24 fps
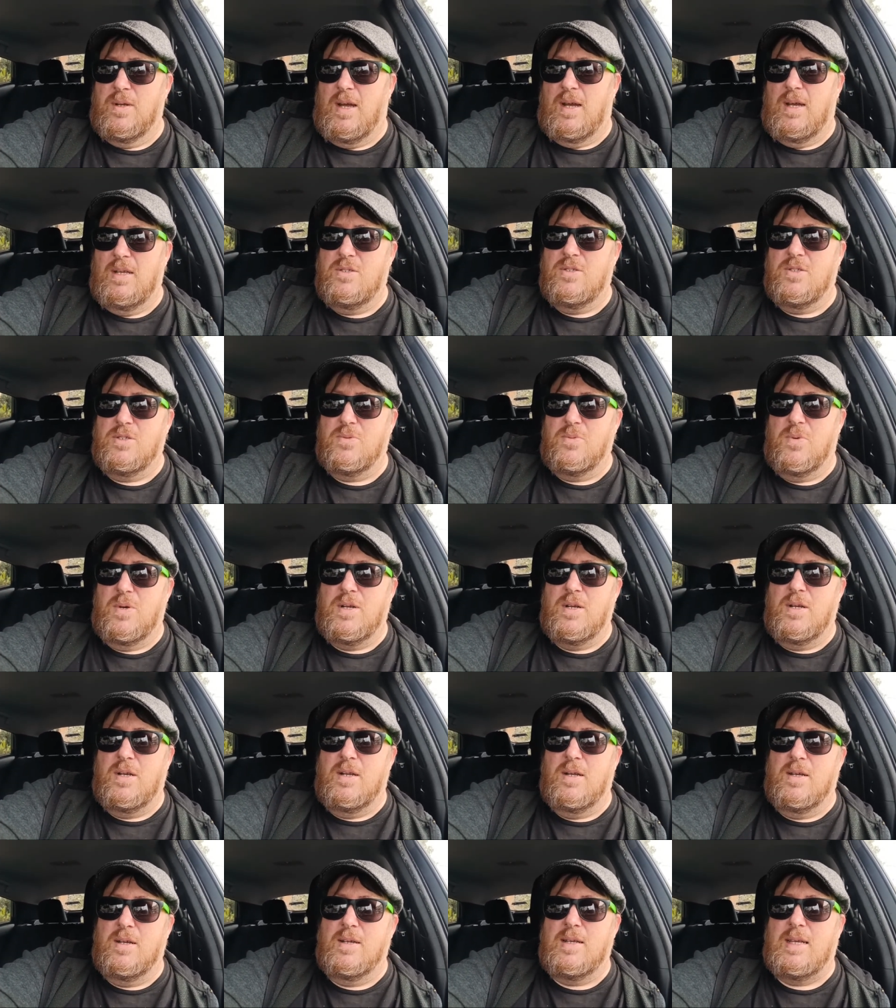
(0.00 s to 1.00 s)
I just wanted
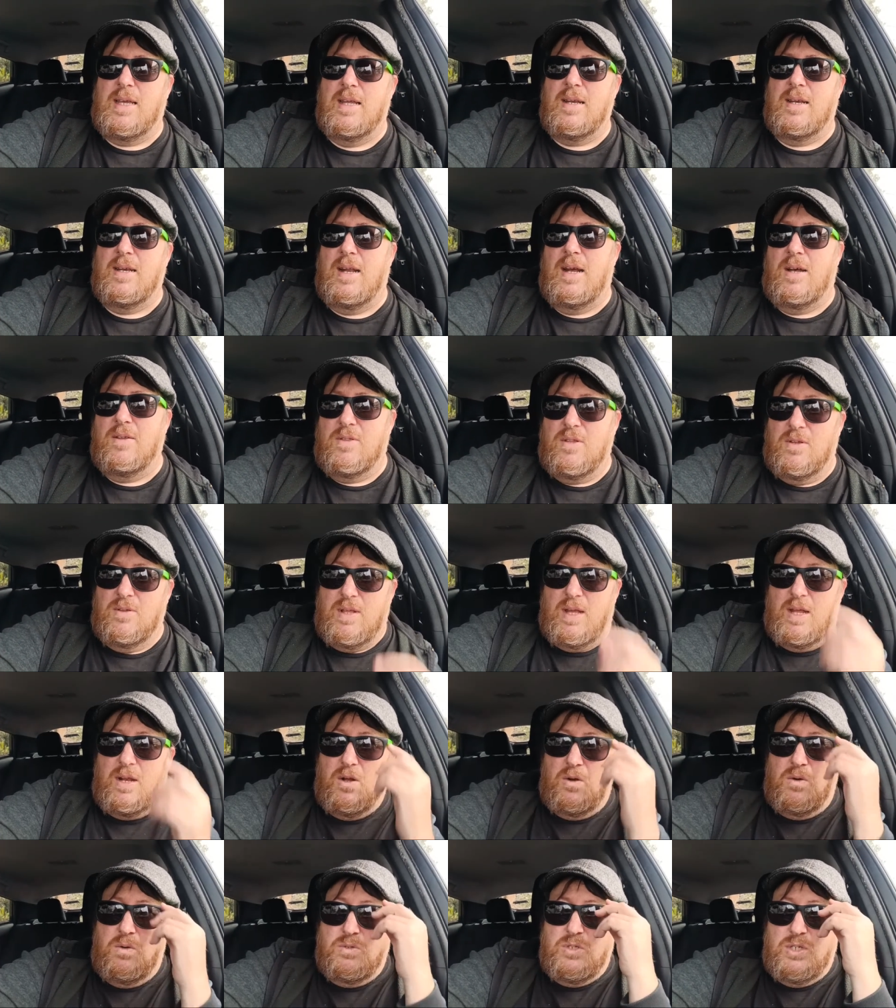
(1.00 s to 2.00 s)
to get it out there
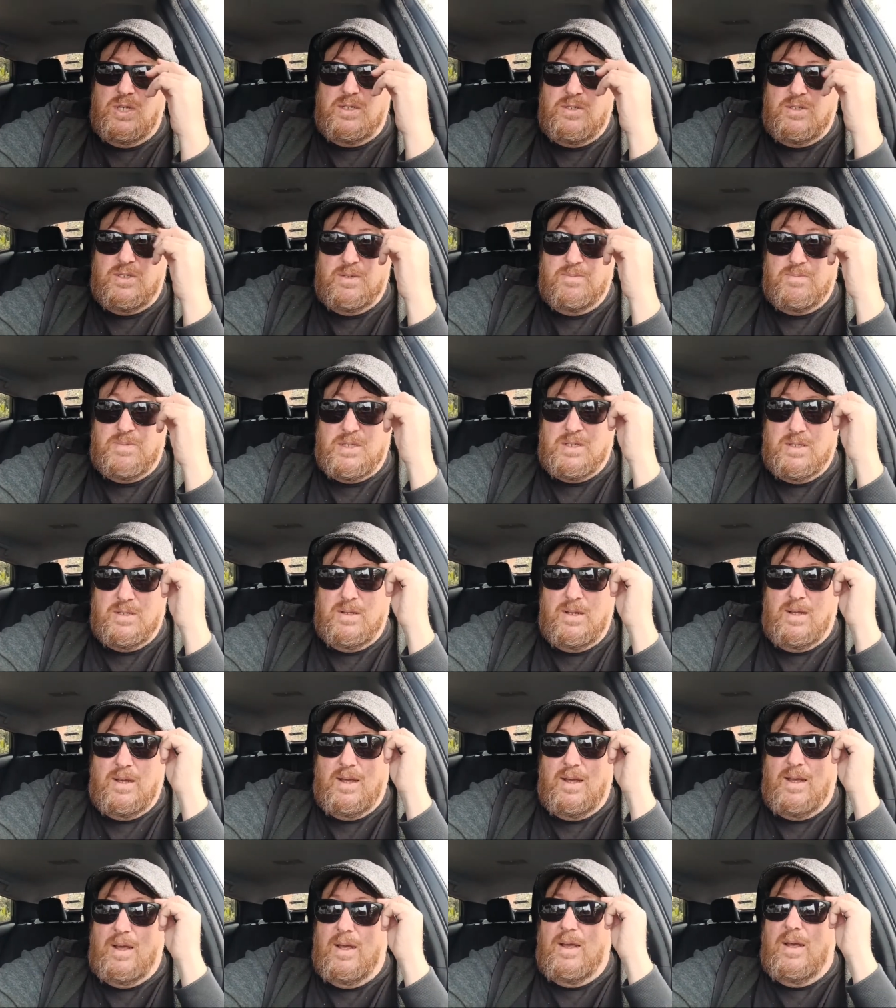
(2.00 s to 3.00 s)
that OJ Simpson
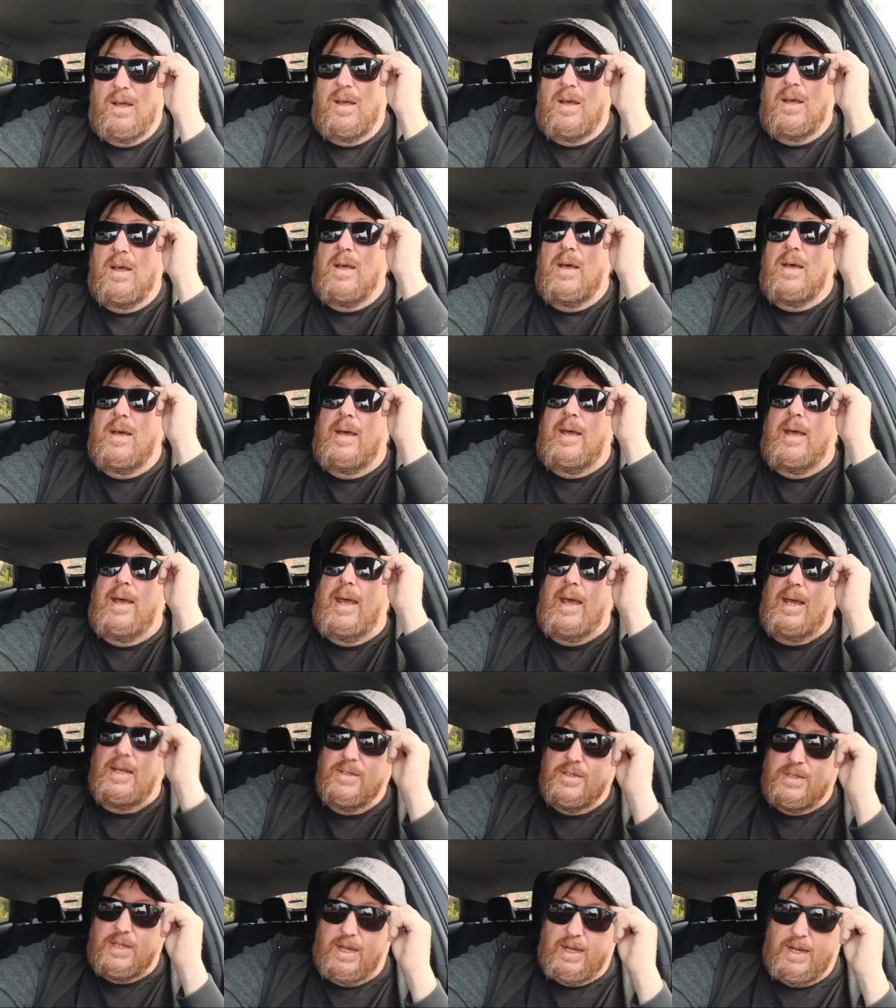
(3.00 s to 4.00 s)

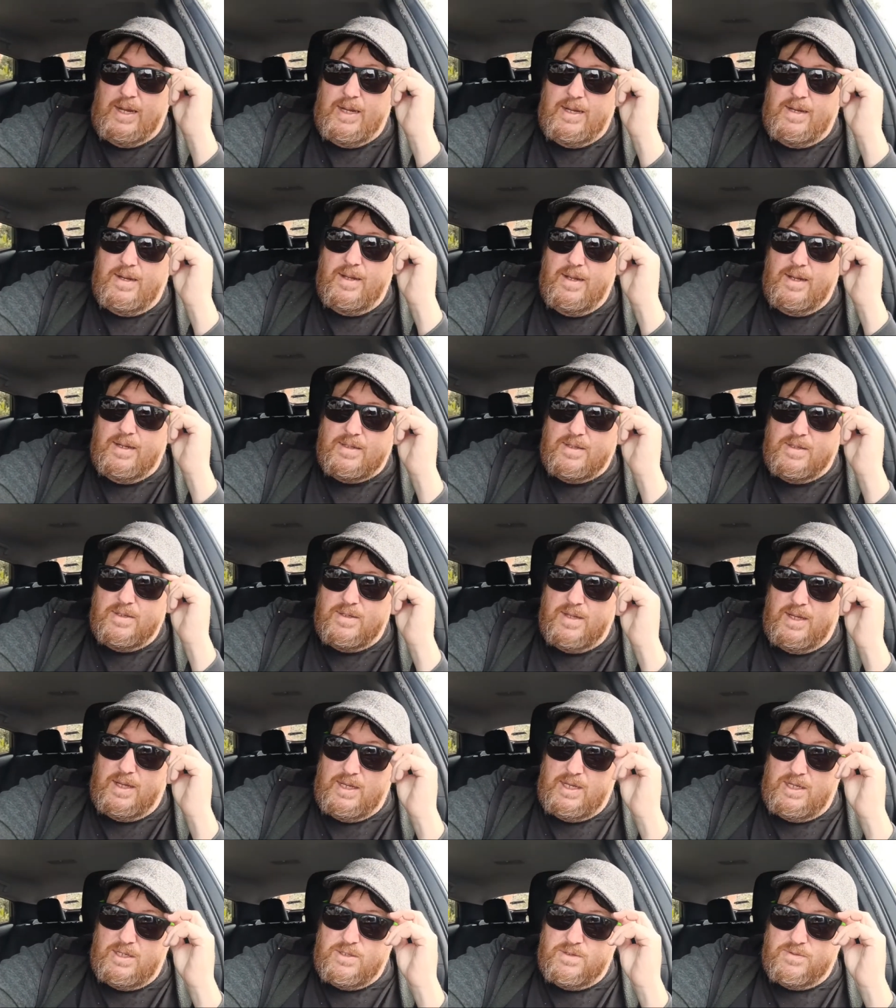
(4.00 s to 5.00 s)
has died at the
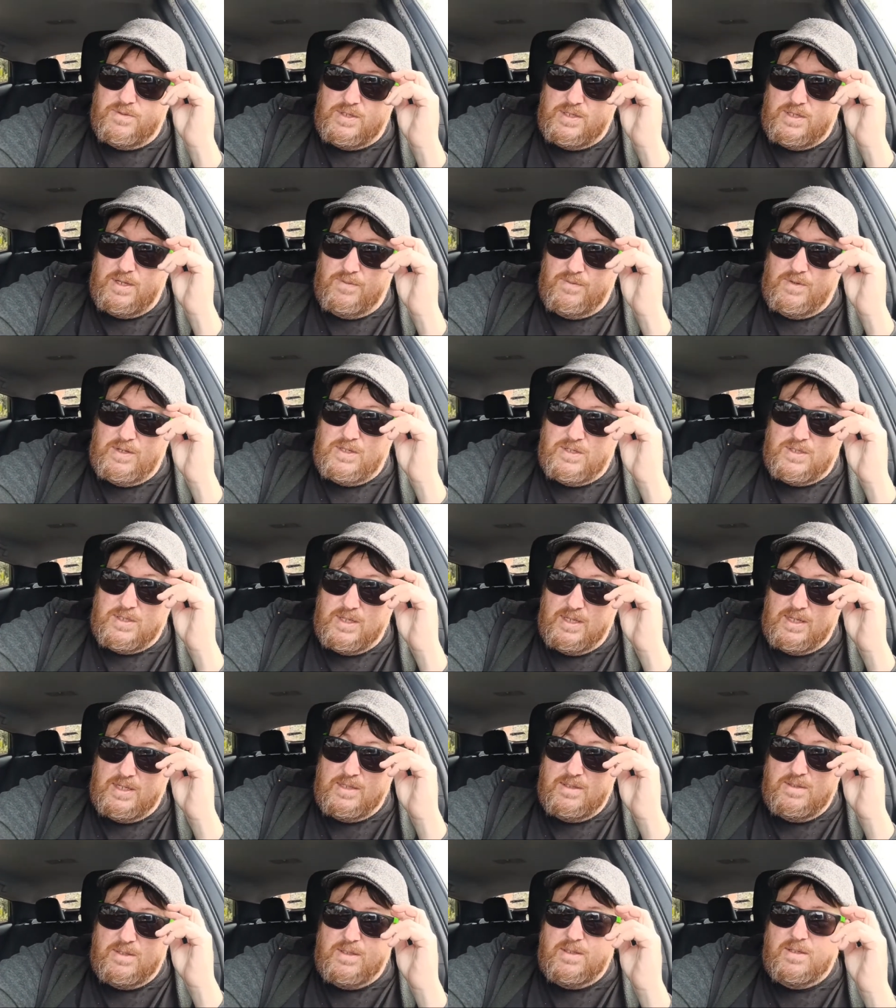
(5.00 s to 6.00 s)
age of
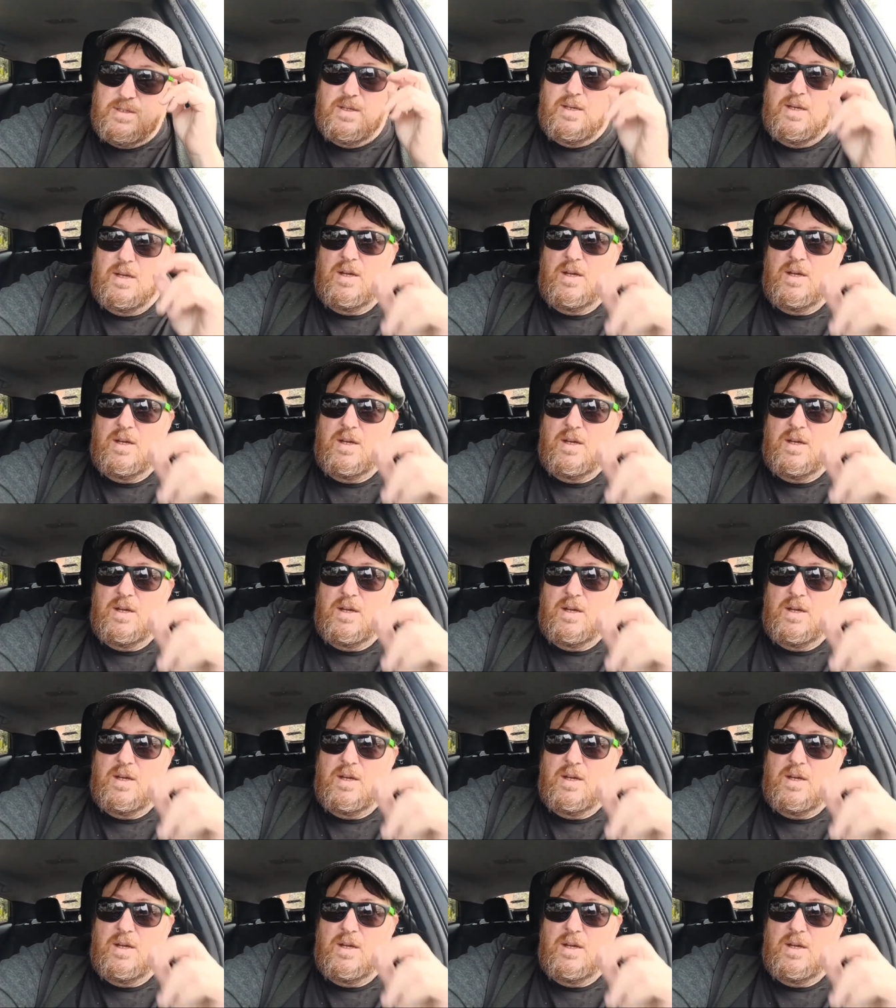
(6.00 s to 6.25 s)
76.